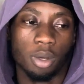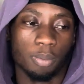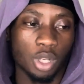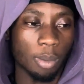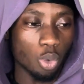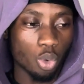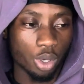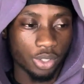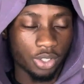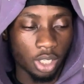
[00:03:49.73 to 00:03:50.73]
Number
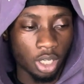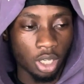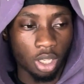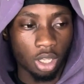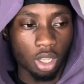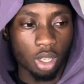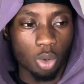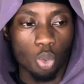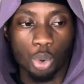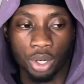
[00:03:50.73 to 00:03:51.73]
1 seed,
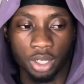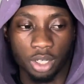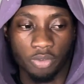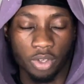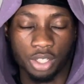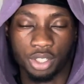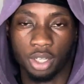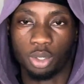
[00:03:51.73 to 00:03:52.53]
won the division.